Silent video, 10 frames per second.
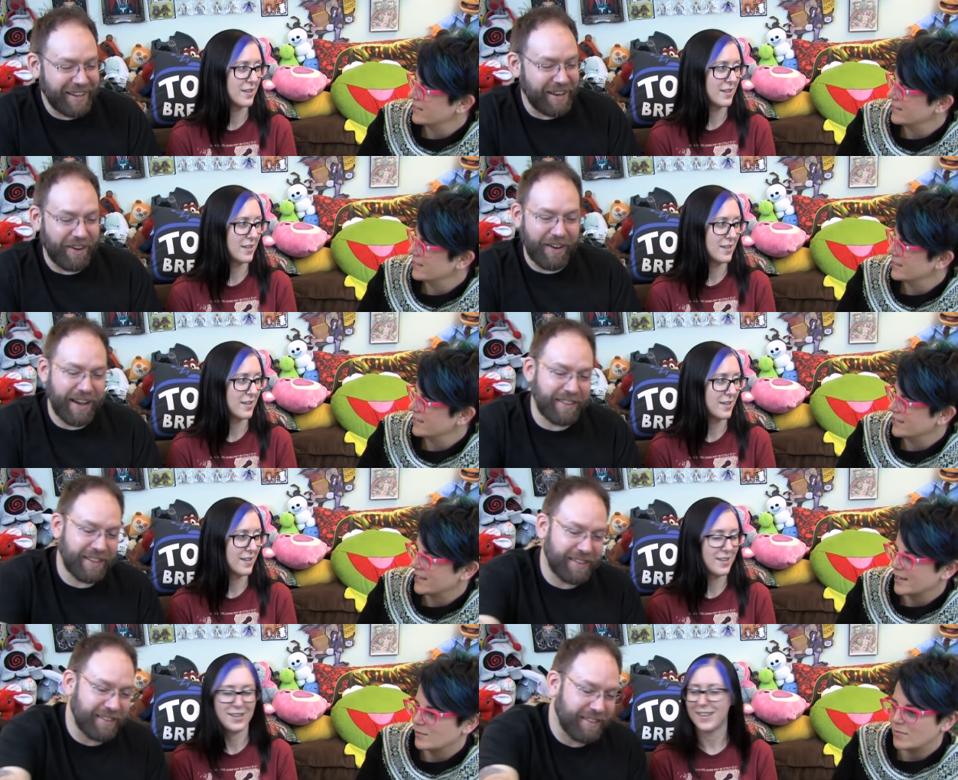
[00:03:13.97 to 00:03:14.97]
Speaker 1: No, I
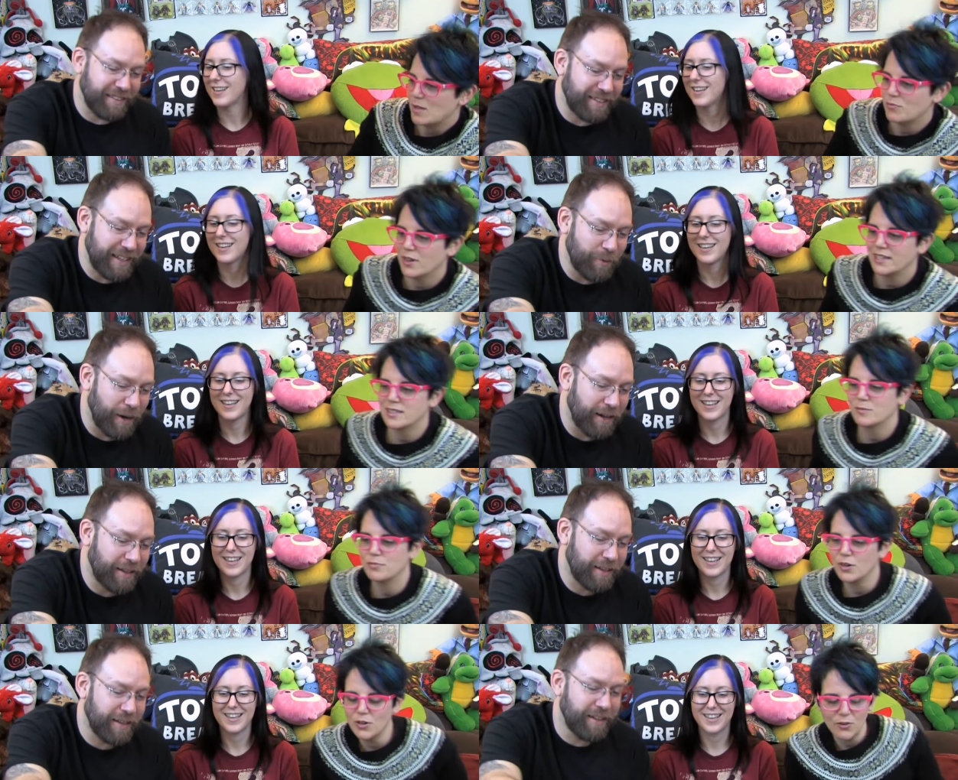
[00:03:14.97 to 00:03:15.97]
think that the My brain Ewok
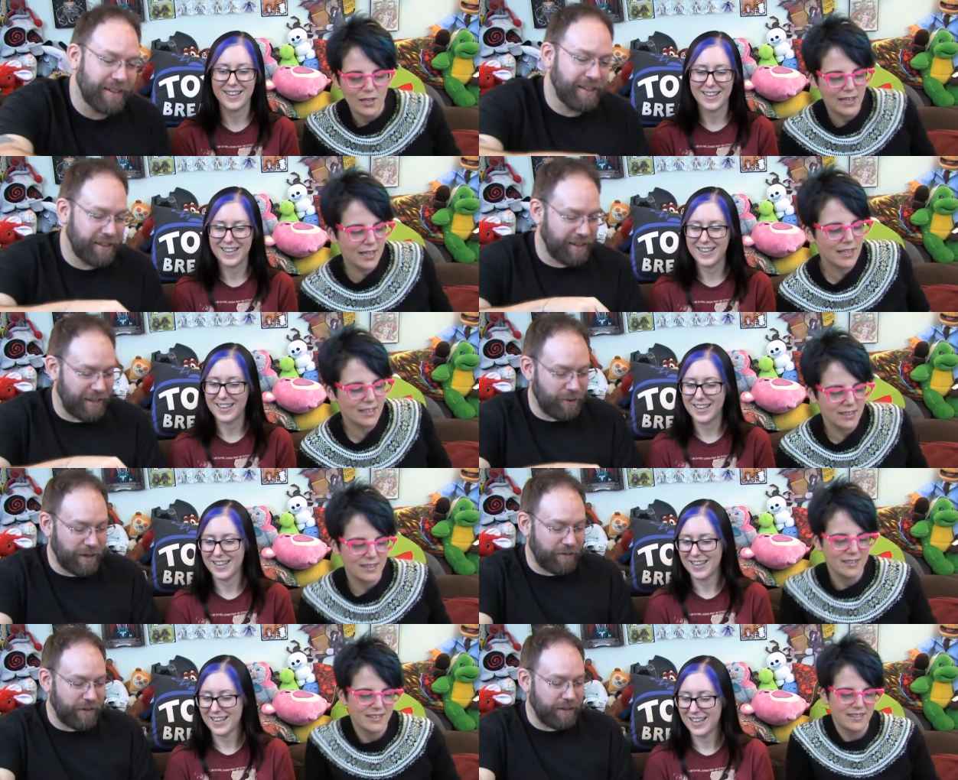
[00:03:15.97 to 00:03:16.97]
is broken.
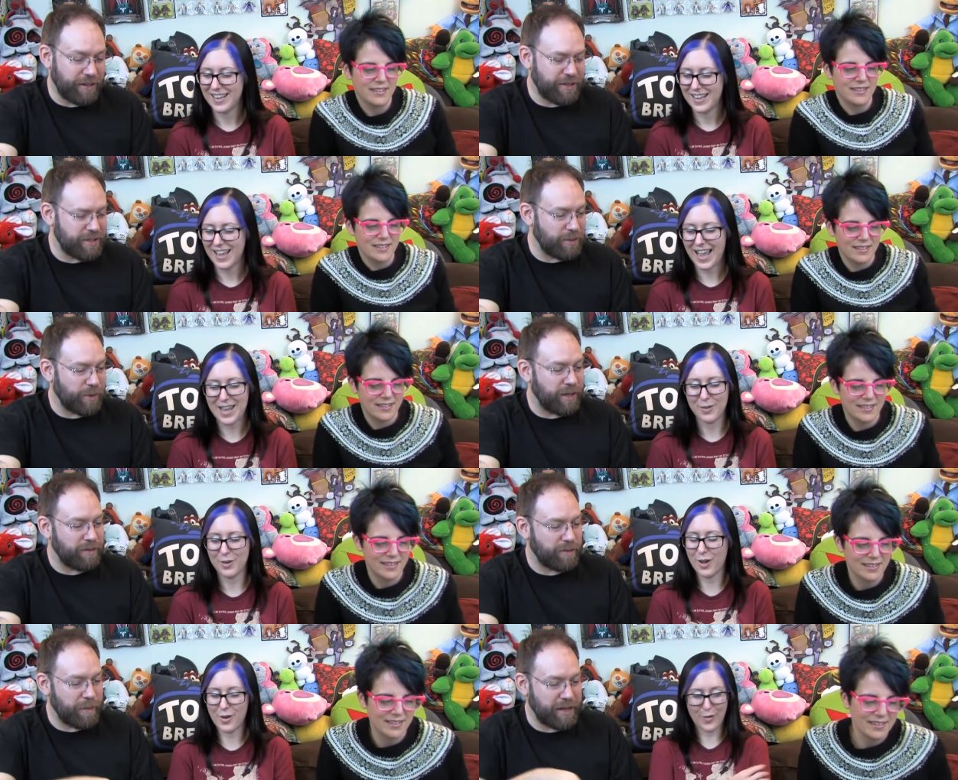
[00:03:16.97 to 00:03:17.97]
Ewok village is the I winner. I don't
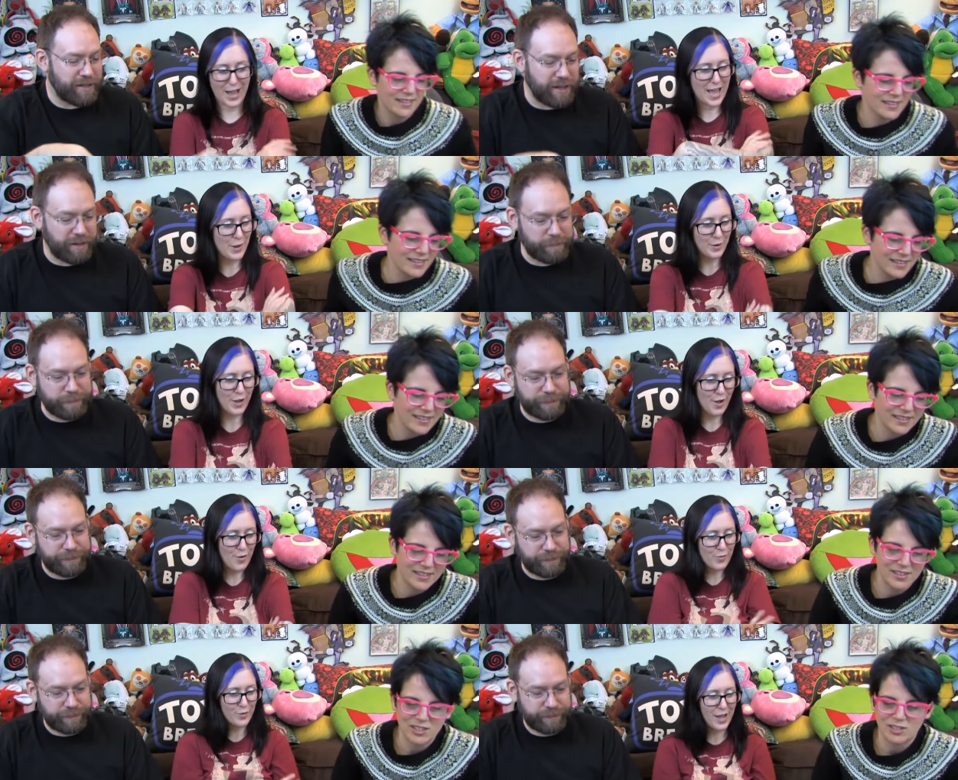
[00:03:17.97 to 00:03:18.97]
know. I don't
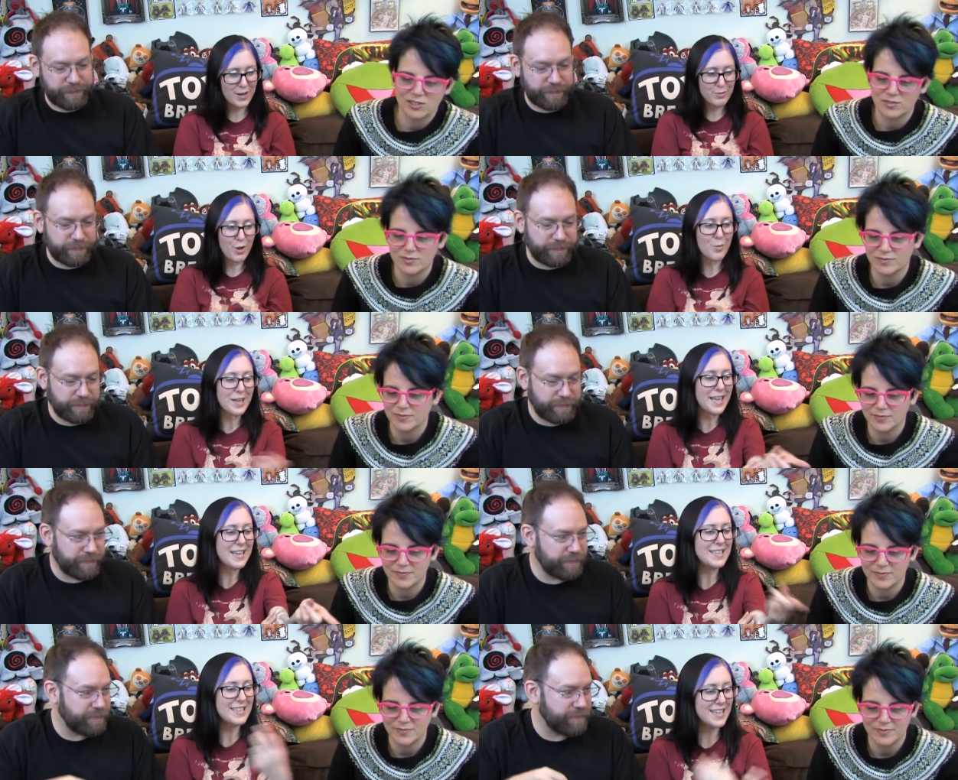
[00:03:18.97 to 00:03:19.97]
Speaker 2: know. I don't know.
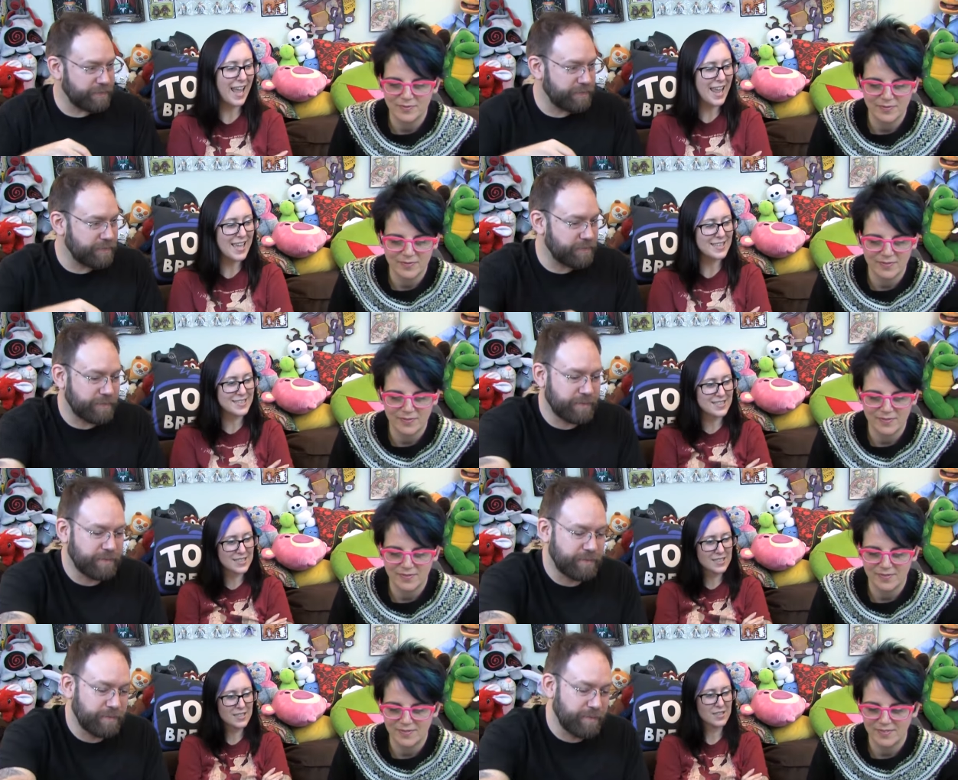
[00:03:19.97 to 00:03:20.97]
Candy and cakes.
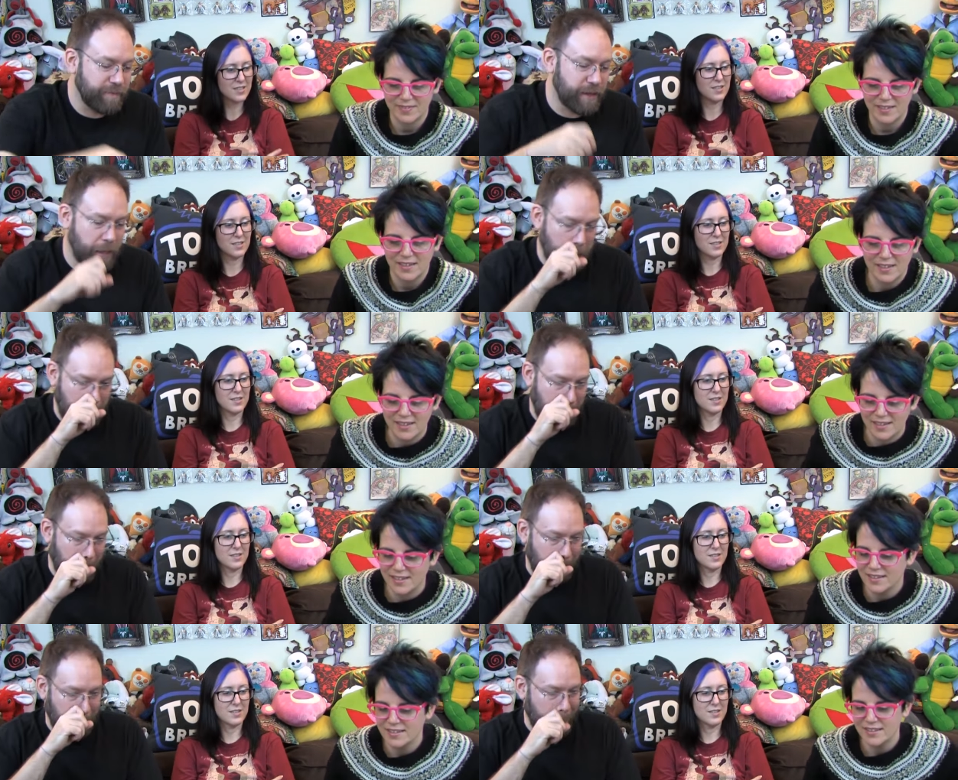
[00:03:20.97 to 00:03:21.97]

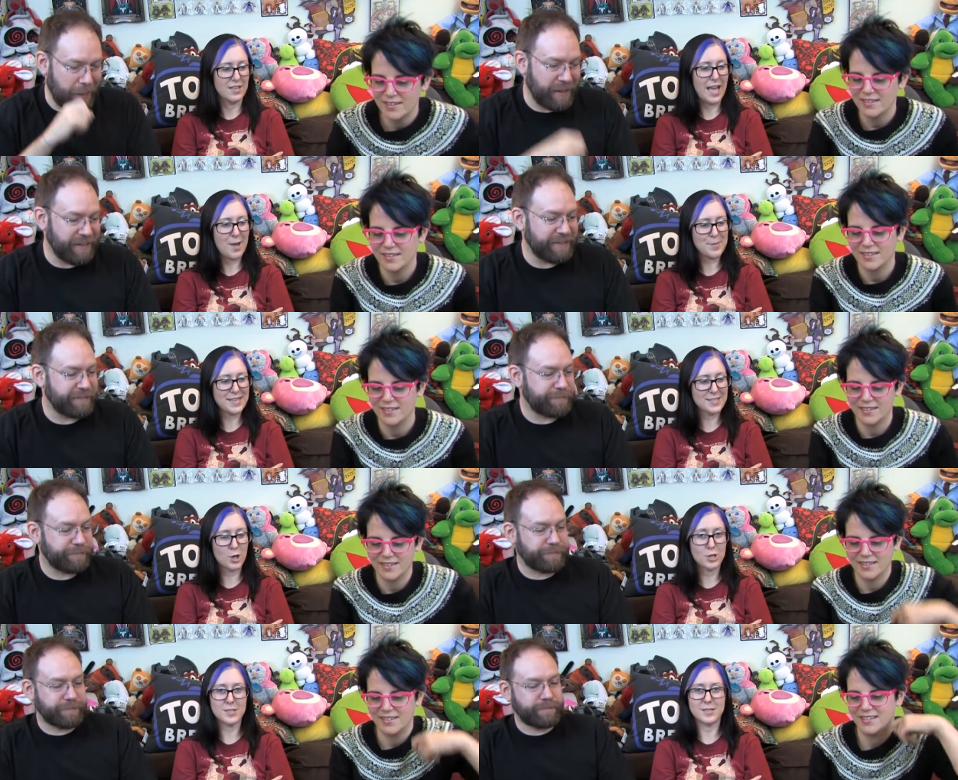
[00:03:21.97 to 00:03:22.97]
Happiness
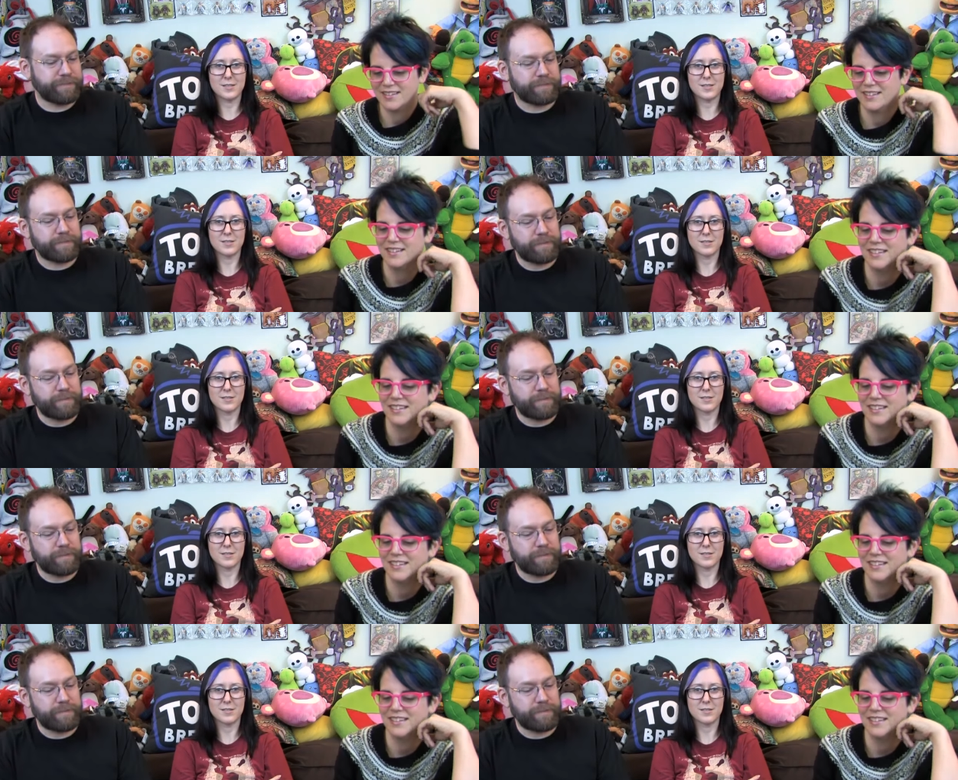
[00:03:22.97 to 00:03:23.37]
arches.